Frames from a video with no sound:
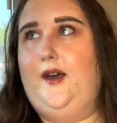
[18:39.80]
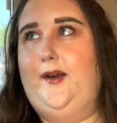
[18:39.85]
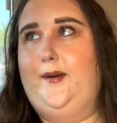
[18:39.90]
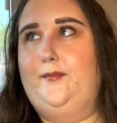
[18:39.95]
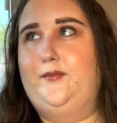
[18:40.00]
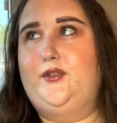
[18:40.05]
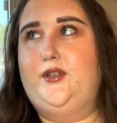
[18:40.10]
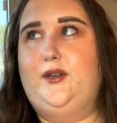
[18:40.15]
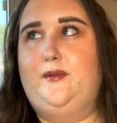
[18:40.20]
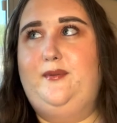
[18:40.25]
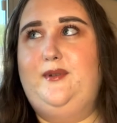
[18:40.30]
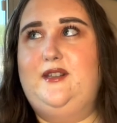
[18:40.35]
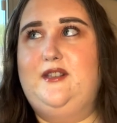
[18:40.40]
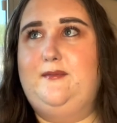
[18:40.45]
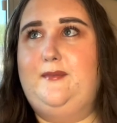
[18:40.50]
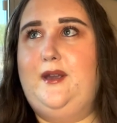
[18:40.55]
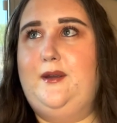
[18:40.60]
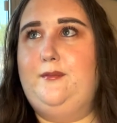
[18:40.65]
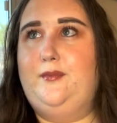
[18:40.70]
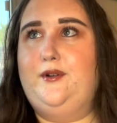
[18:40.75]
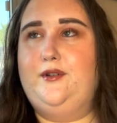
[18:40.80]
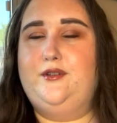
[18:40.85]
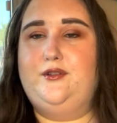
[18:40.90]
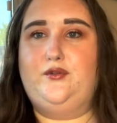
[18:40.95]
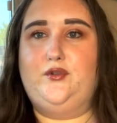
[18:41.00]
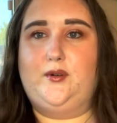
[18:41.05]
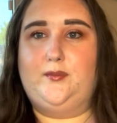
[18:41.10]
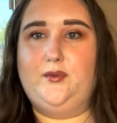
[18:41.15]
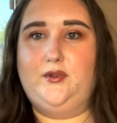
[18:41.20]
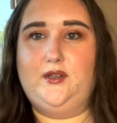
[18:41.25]
took a piece of paper,
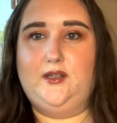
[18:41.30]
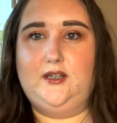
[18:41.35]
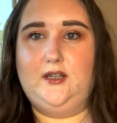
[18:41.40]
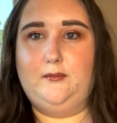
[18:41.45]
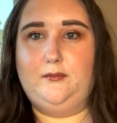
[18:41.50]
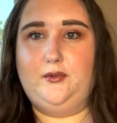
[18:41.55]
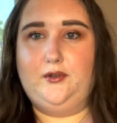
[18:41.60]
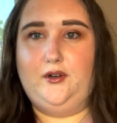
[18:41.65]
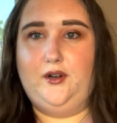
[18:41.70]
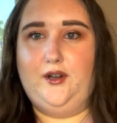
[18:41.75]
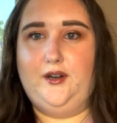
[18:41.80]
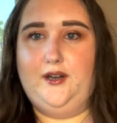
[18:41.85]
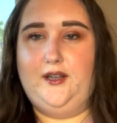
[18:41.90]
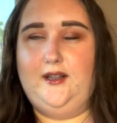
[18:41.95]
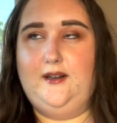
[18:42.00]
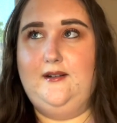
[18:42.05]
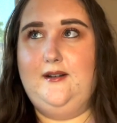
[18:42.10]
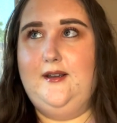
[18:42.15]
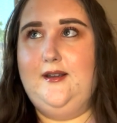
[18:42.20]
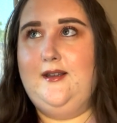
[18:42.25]
scribbled the number on it,